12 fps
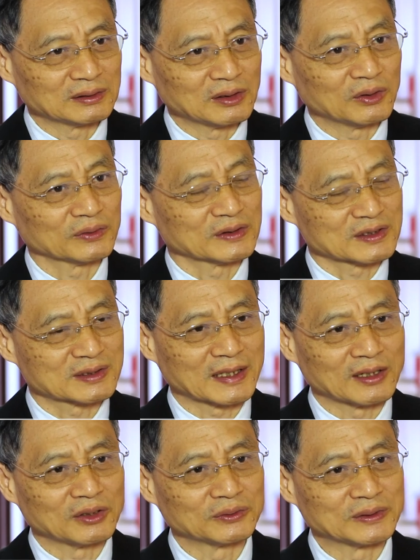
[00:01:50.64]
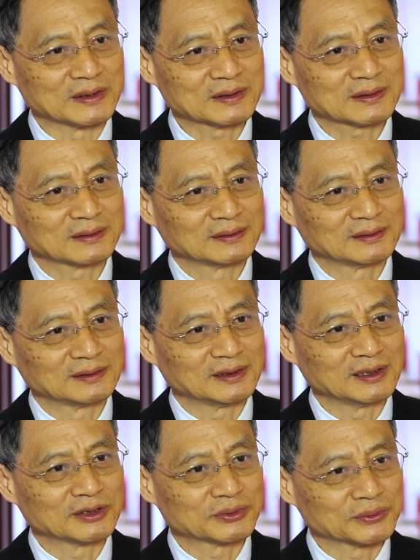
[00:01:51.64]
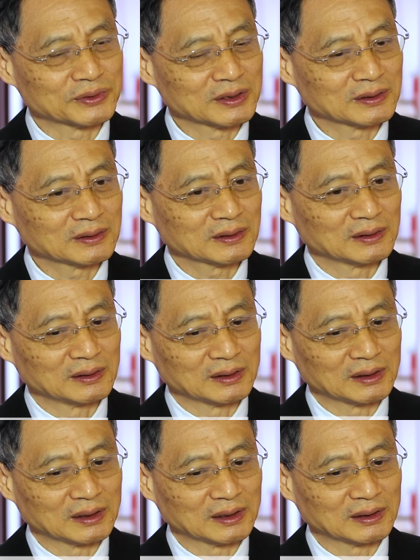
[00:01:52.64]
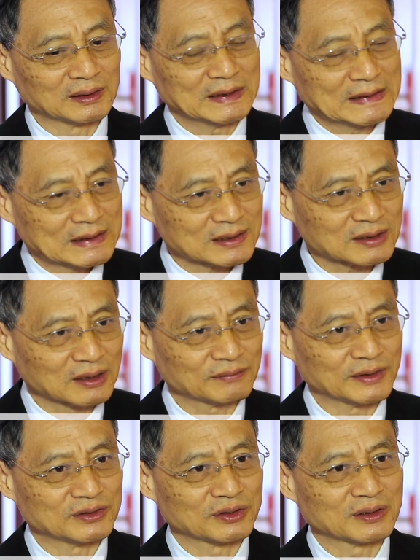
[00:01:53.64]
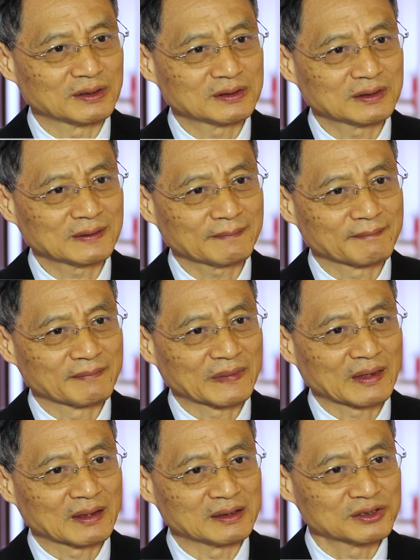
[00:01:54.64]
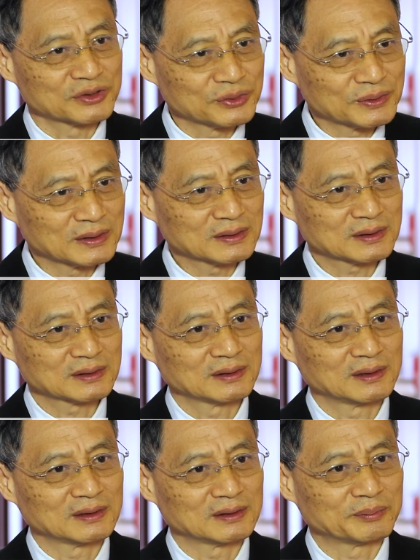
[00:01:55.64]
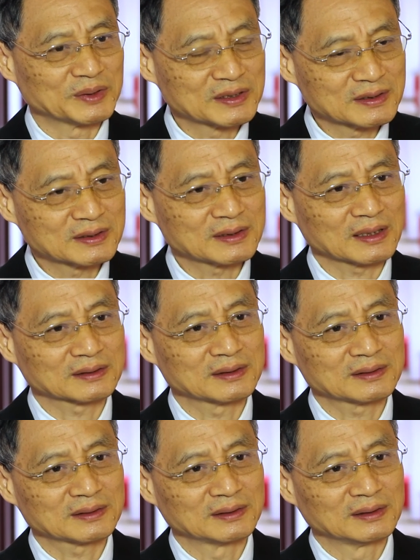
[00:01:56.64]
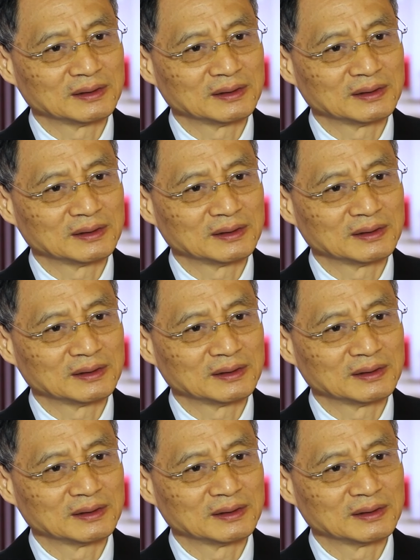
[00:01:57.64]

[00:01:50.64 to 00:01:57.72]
all the stakeholders, including leaders of education, the students, the business sectors,